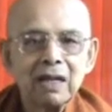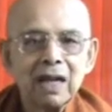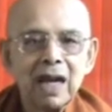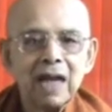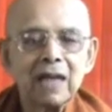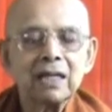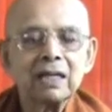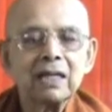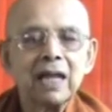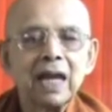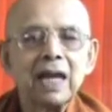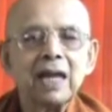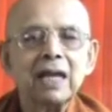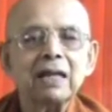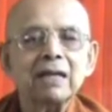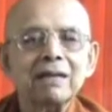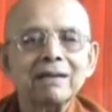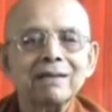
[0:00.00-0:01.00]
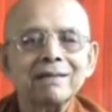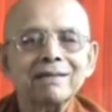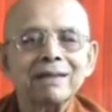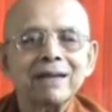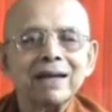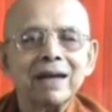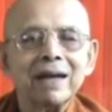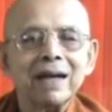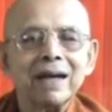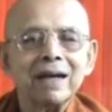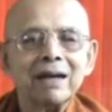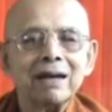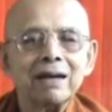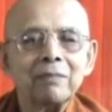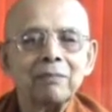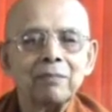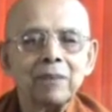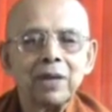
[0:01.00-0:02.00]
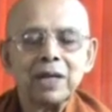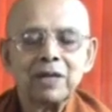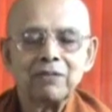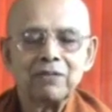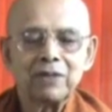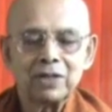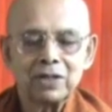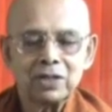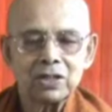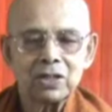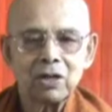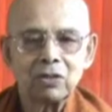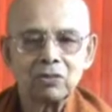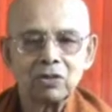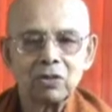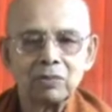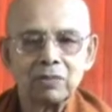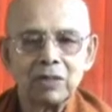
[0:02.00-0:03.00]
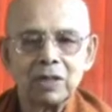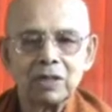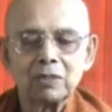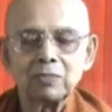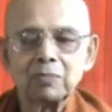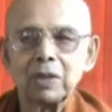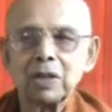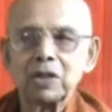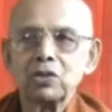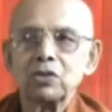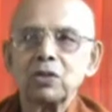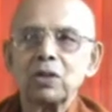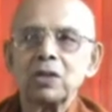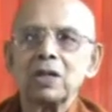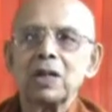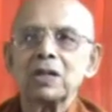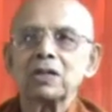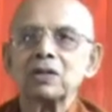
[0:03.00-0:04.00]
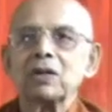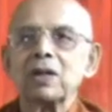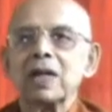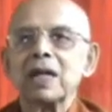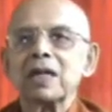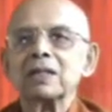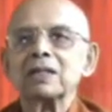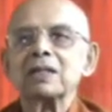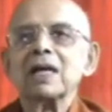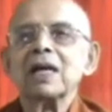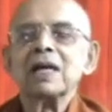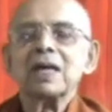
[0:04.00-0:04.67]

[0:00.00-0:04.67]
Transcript: and gain benefits out of that, spiritual as well as